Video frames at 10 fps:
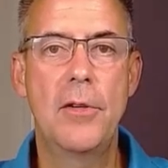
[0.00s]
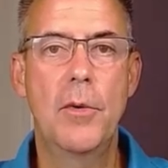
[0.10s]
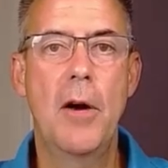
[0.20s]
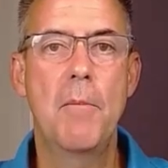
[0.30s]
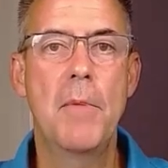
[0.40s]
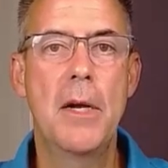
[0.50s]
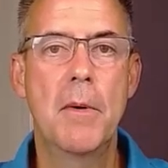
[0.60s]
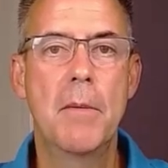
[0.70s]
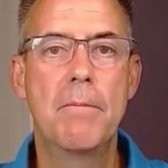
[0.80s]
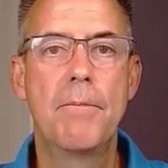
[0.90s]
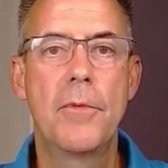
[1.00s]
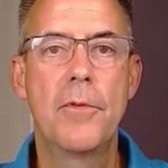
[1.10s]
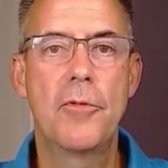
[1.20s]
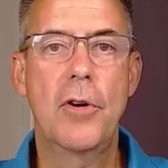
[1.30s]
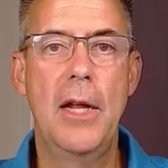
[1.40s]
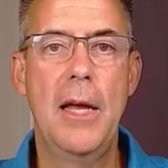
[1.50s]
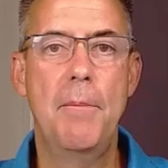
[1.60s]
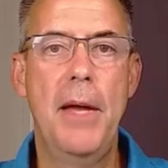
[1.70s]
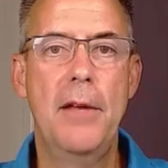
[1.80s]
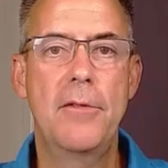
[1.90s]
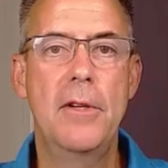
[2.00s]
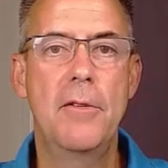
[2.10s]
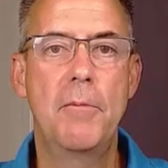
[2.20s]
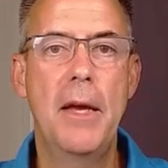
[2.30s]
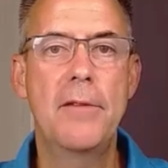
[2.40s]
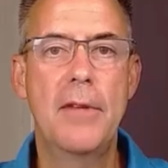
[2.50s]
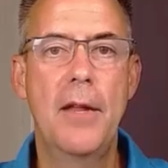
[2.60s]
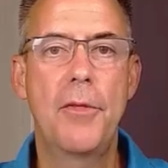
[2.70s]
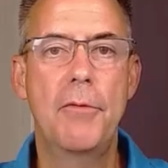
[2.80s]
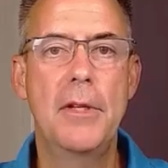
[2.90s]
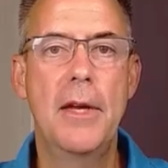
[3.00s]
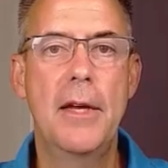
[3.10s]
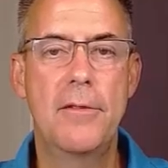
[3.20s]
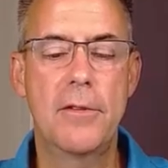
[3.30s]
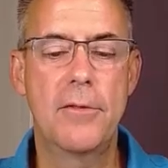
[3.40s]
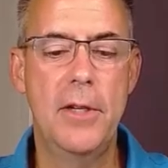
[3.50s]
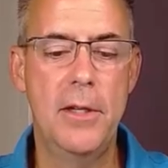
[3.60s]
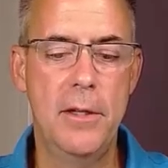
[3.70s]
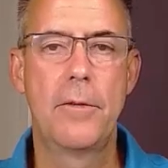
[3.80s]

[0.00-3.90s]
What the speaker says: what our minimum circuit ampacity is based on 31016.